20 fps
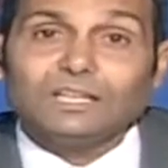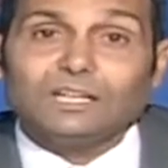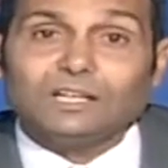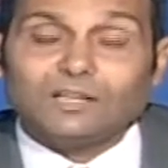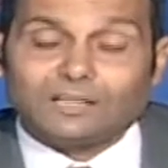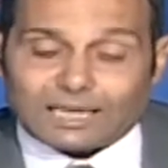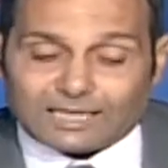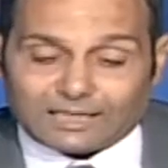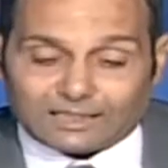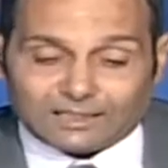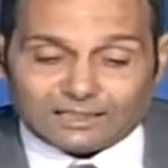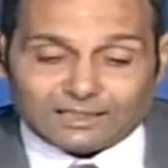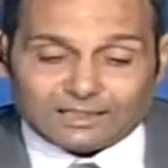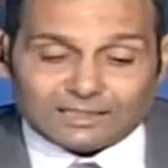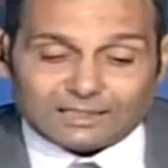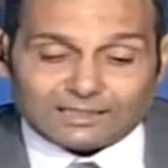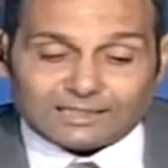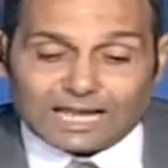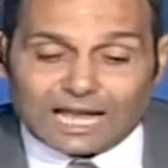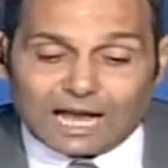Okay,
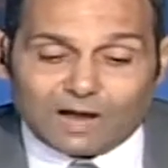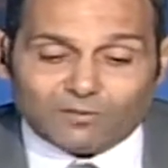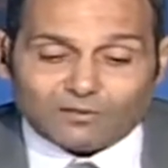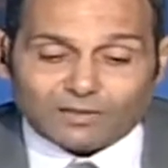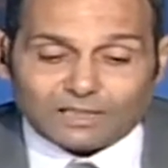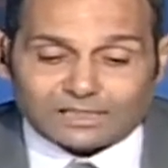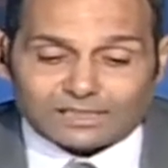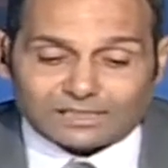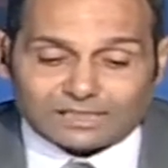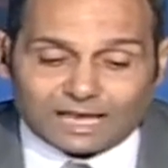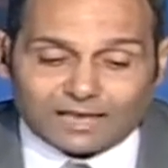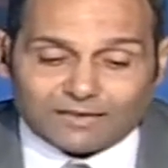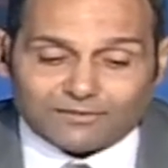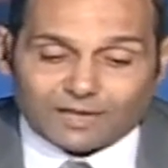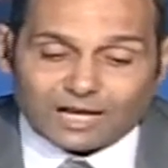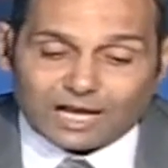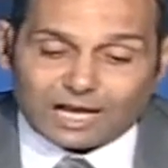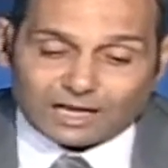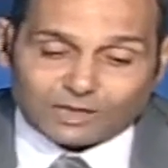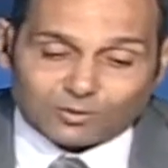now let's have
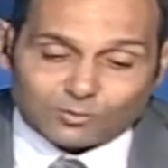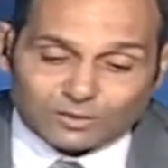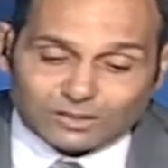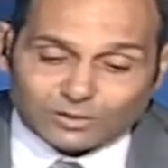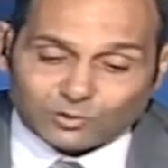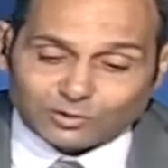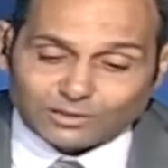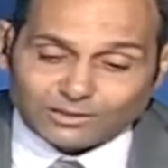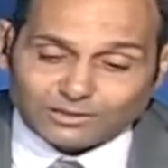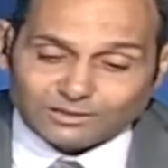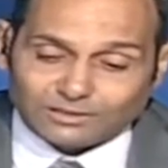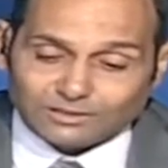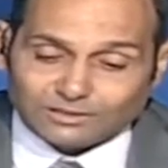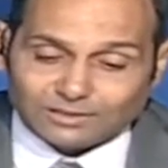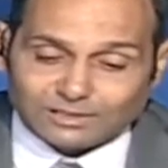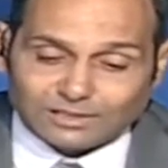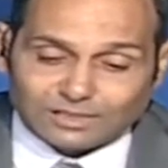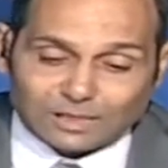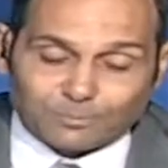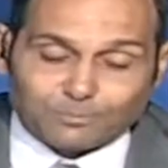a question. It's a